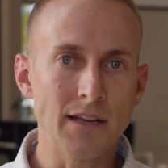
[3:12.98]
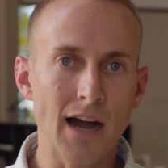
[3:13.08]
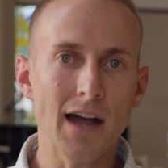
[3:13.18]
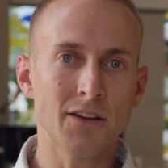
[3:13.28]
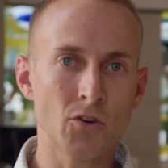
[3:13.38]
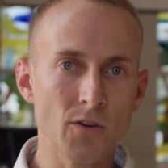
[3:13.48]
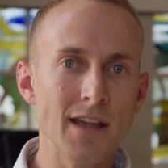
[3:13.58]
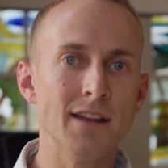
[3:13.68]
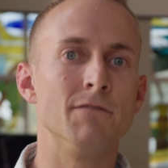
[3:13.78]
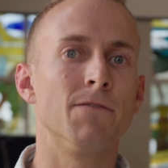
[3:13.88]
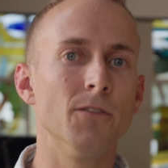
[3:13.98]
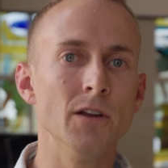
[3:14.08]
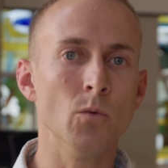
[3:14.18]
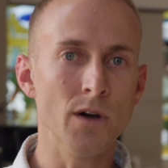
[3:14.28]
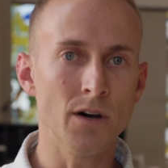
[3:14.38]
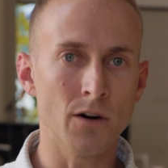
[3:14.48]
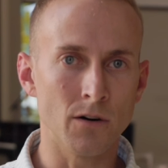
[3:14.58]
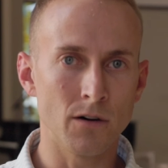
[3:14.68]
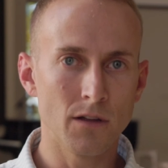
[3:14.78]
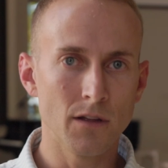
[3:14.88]
God created free
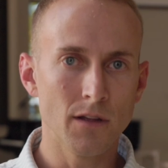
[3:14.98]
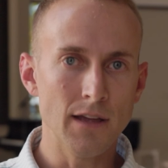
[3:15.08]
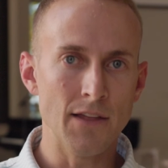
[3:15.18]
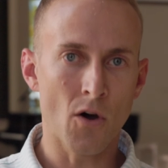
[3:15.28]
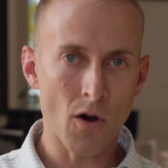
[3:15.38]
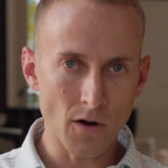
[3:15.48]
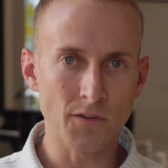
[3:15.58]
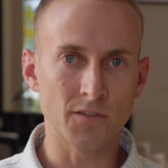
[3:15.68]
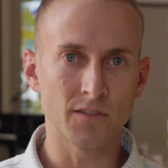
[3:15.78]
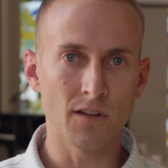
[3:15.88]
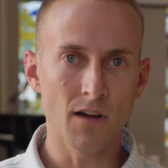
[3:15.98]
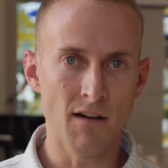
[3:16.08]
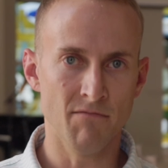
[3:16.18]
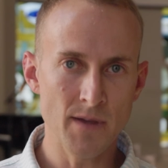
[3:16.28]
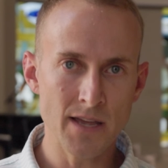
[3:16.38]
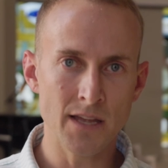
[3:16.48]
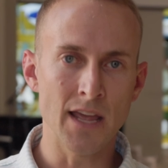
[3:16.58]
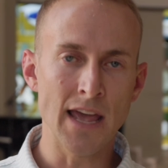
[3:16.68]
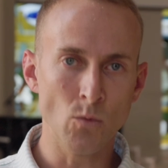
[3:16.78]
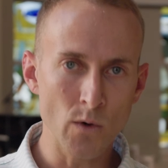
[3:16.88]
will in the hearts of men
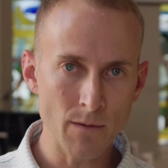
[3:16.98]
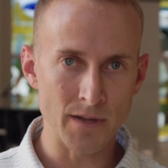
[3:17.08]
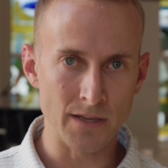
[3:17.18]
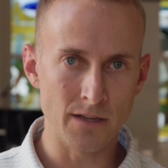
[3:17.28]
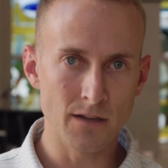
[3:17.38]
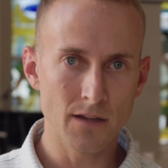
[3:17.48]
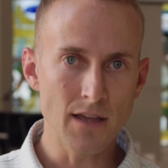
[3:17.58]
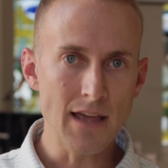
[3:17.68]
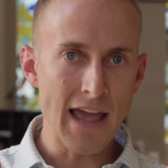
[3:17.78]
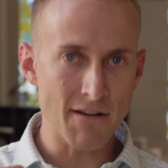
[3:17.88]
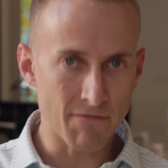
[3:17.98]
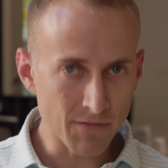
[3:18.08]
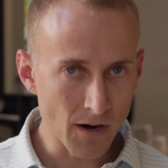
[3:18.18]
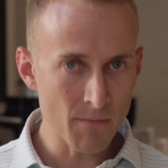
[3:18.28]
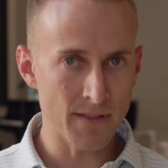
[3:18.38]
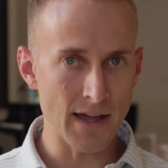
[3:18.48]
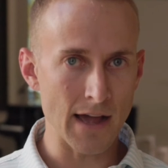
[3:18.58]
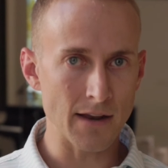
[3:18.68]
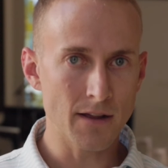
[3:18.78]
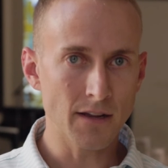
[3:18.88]
and women. And from
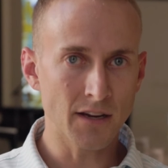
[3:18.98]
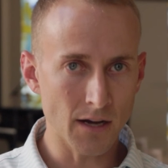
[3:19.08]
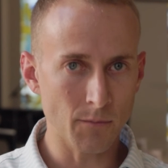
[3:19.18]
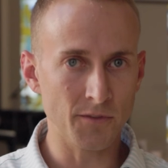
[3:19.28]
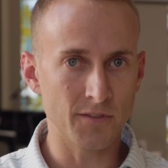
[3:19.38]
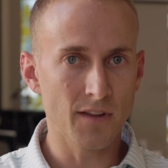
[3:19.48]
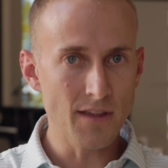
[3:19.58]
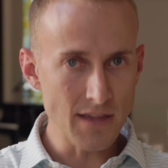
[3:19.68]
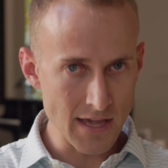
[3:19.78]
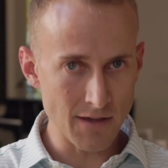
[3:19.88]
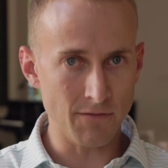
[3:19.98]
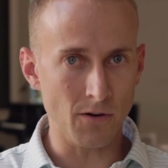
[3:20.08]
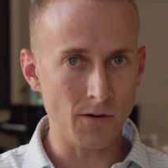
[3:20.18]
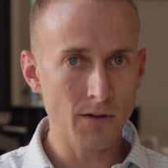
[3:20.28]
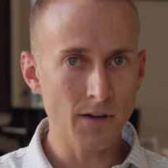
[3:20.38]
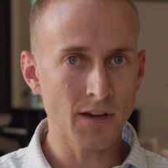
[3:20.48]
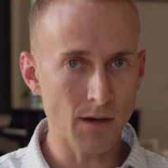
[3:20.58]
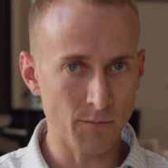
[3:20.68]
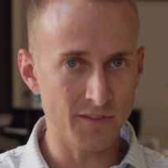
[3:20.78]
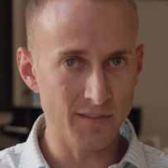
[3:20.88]
that comes evil,
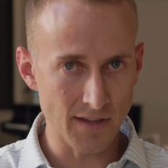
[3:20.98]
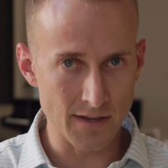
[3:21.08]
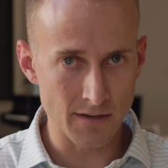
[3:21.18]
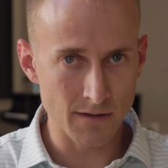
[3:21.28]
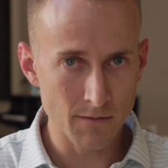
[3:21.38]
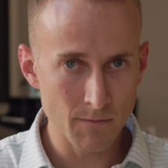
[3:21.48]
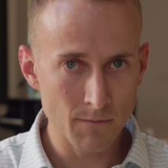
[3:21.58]
comes sin.